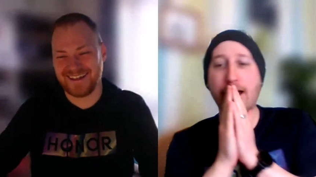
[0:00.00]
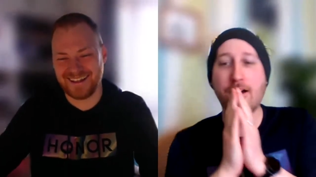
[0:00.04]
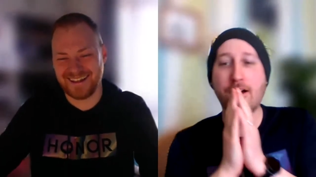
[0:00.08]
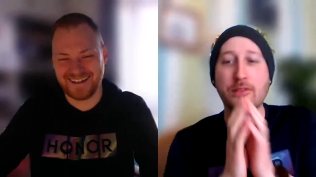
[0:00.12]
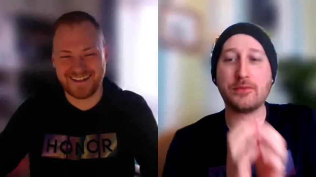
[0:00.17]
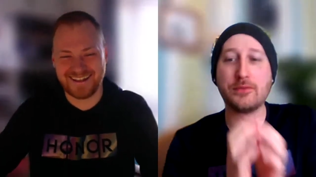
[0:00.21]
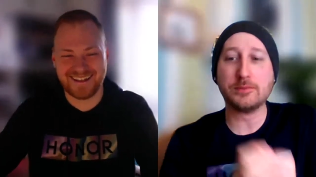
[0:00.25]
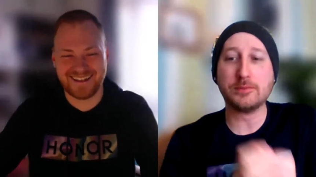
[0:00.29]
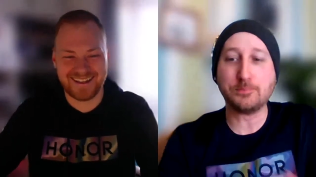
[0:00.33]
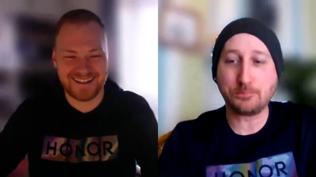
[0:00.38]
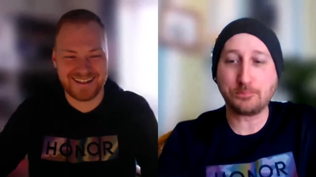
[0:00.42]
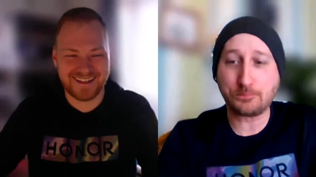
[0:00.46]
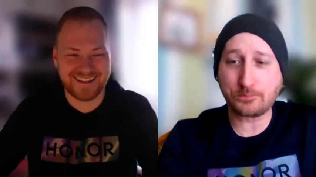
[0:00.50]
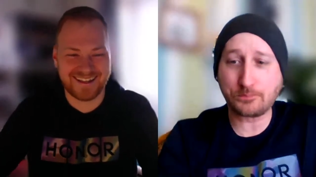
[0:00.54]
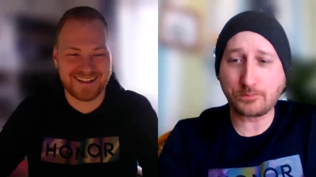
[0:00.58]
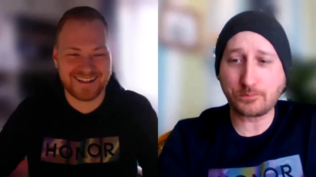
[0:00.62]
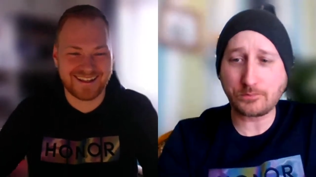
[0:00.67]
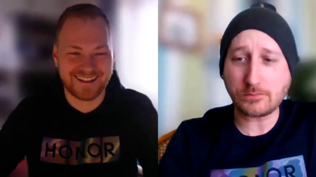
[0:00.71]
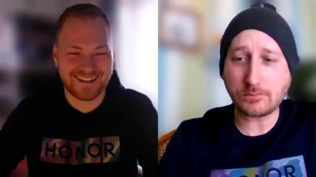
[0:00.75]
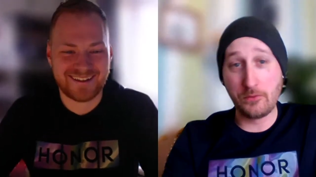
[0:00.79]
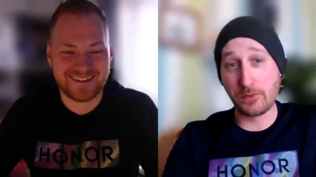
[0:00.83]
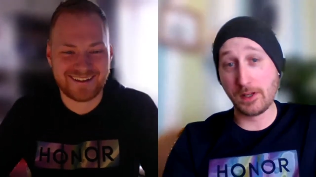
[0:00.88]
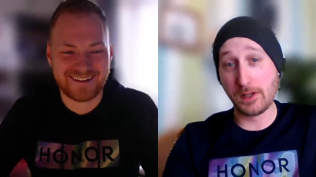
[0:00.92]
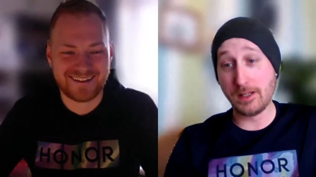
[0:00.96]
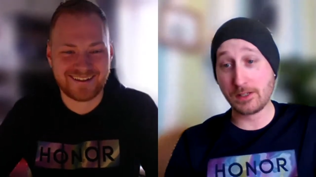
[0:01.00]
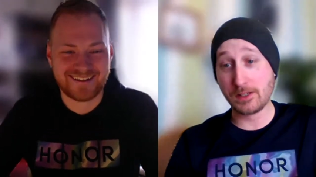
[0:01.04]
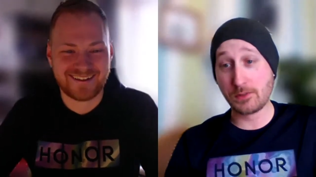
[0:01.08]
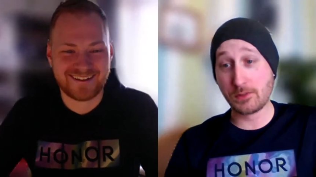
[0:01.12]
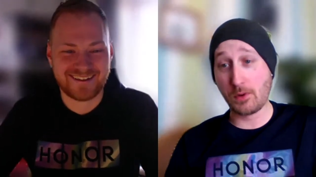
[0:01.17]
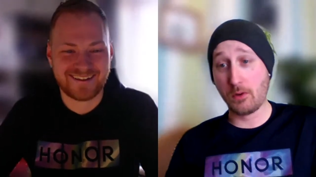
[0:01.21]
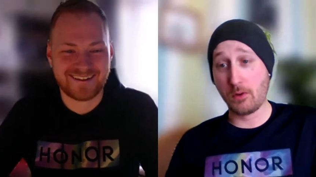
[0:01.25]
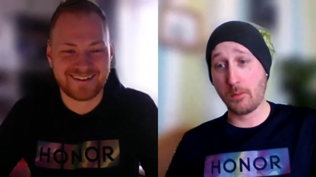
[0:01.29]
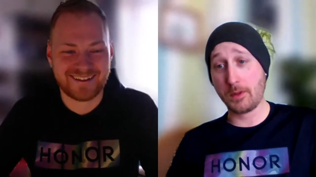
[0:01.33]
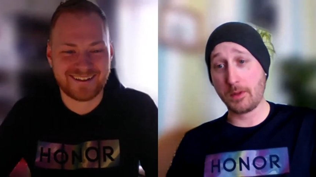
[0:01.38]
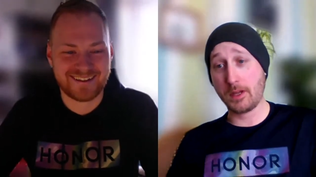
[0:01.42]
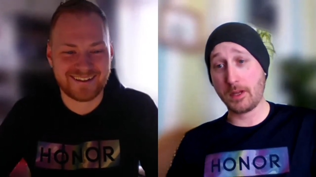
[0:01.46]
Speaker 1: me laugh. Hopefully,
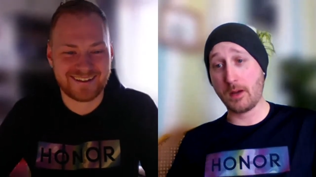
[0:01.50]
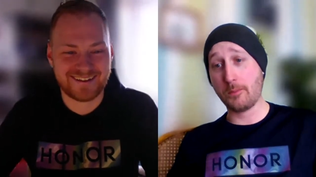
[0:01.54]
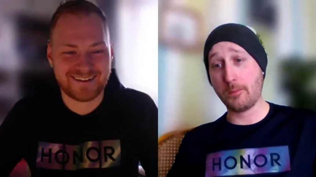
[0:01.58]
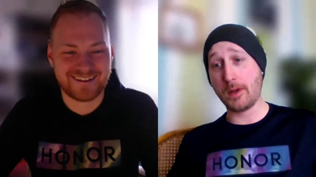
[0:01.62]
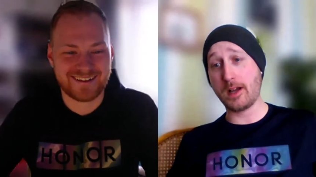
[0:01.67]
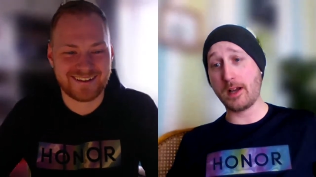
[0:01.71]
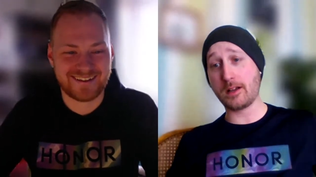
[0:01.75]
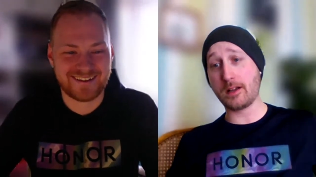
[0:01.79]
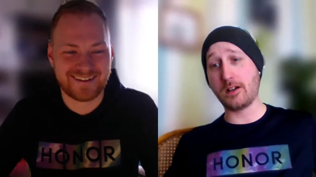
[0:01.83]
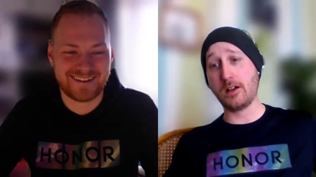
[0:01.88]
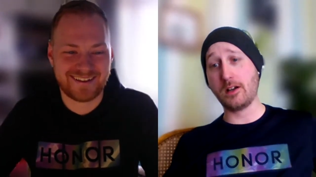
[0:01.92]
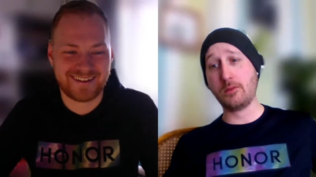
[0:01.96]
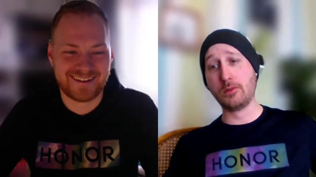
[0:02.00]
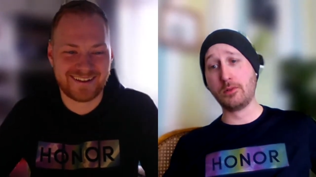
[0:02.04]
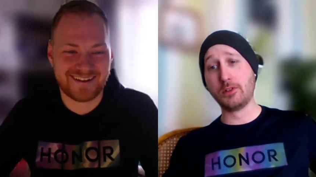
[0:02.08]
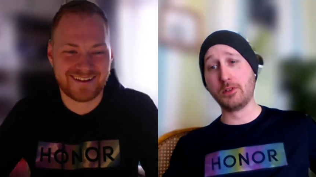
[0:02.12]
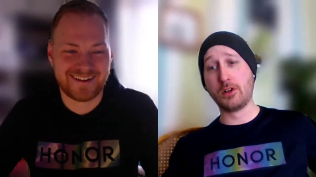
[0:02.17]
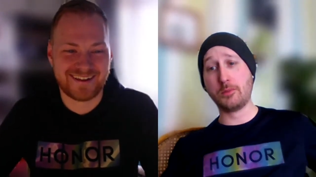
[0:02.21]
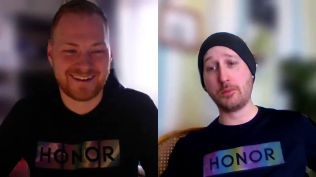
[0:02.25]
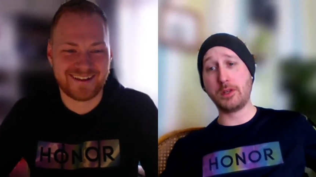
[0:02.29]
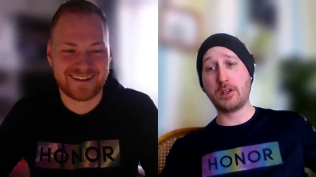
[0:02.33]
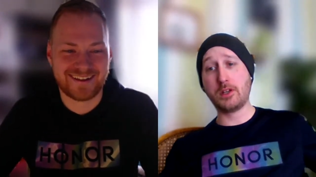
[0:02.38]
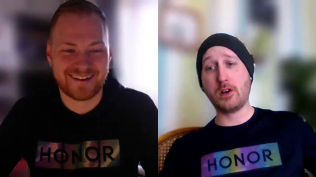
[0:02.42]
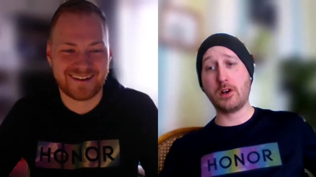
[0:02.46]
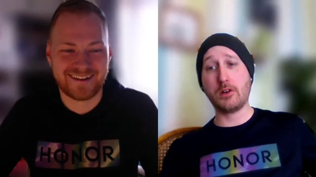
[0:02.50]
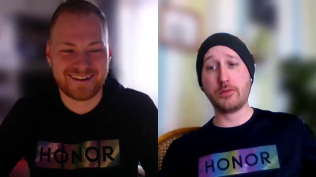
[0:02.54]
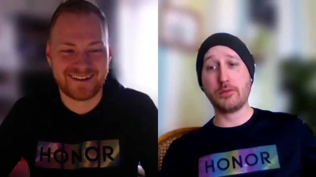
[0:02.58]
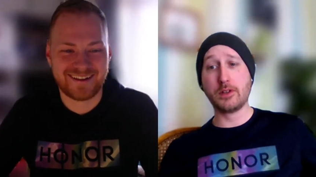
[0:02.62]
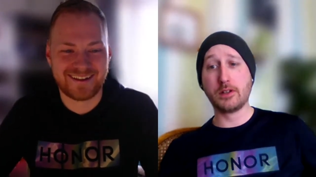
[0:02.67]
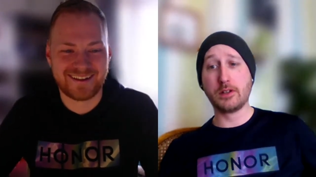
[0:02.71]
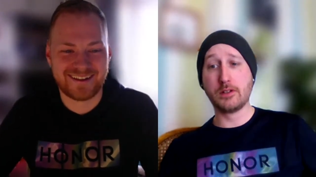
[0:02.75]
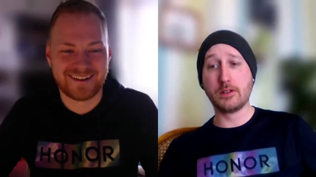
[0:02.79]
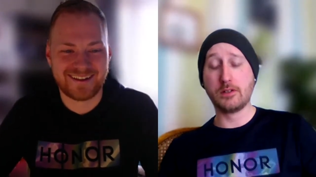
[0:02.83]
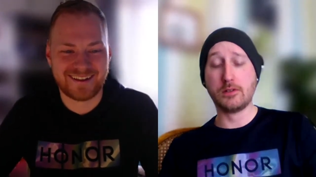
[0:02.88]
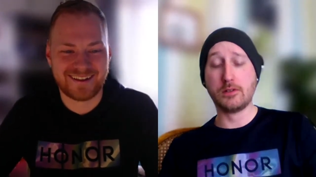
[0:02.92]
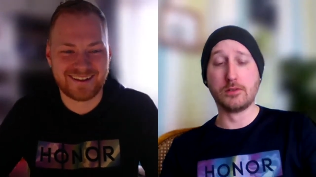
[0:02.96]
as well, when we come back, I will not be
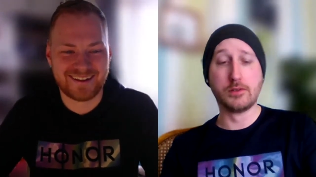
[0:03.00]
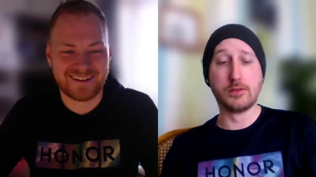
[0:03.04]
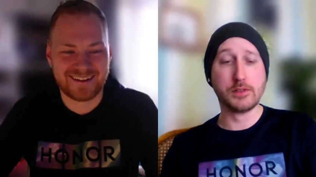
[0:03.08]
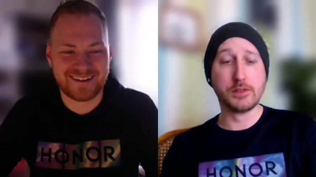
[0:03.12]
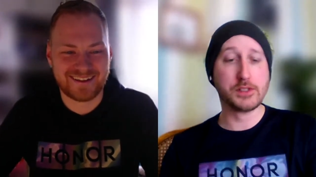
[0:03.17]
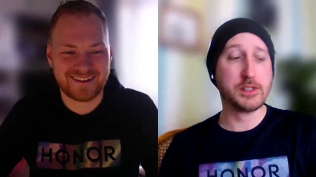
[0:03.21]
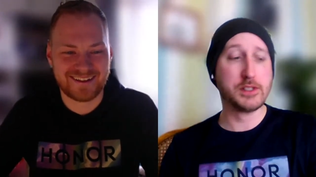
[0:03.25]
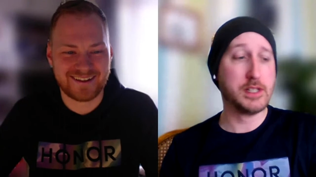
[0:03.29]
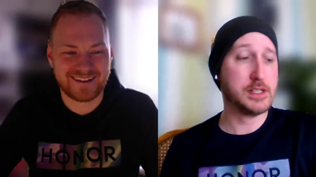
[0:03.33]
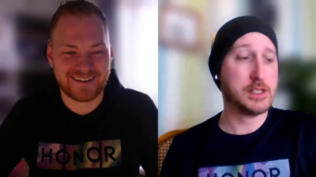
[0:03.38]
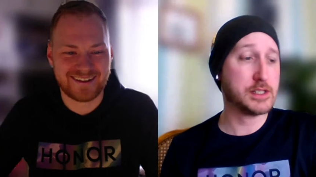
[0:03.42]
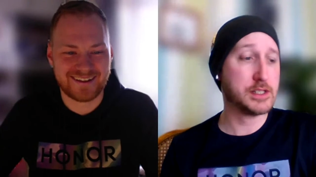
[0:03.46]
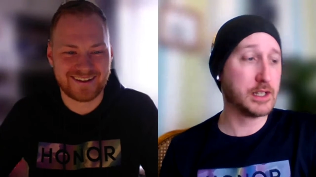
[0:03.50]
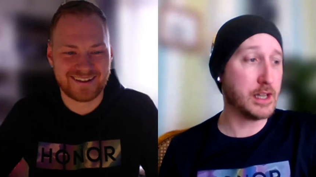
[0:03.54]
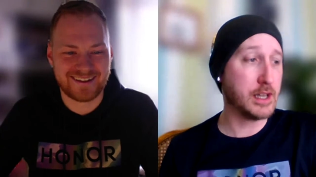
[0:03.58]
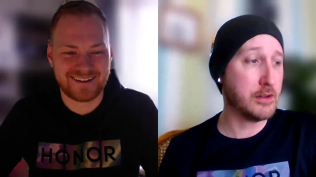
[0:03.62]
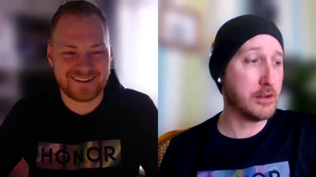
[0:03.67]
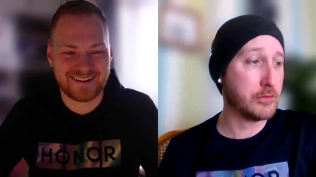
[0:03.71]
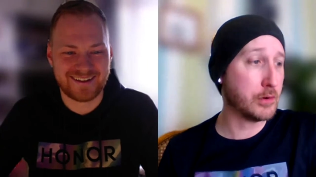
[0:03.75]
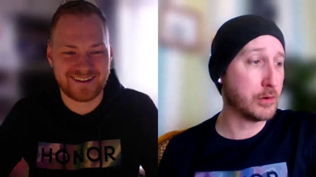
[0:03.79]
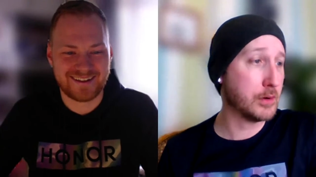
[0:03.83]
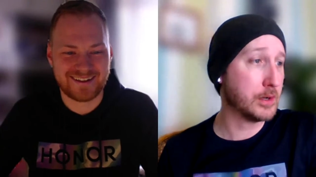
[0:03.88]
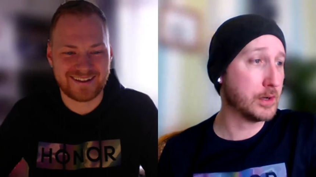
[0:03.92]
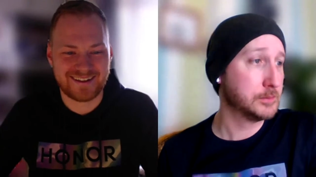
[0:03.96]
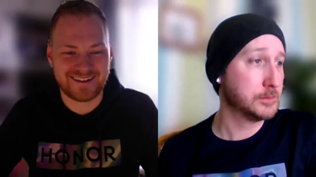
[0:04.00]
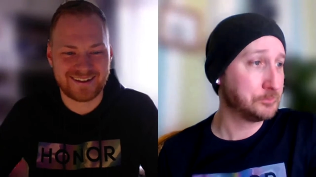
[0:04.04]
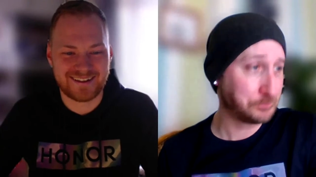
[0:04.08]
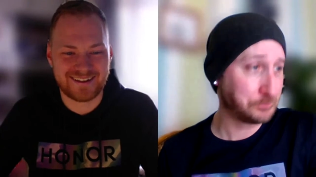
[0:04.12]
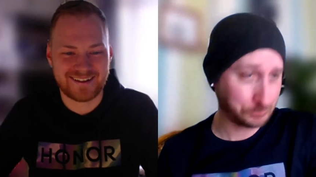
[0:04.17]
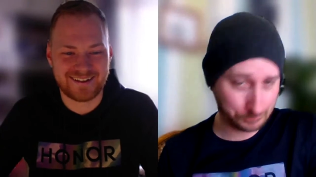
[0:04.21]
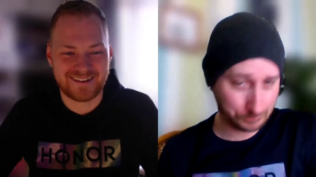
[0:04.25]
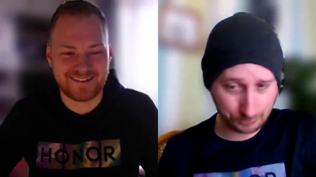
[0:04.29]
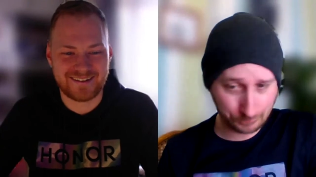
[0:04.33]
coughing or sneezing everywhere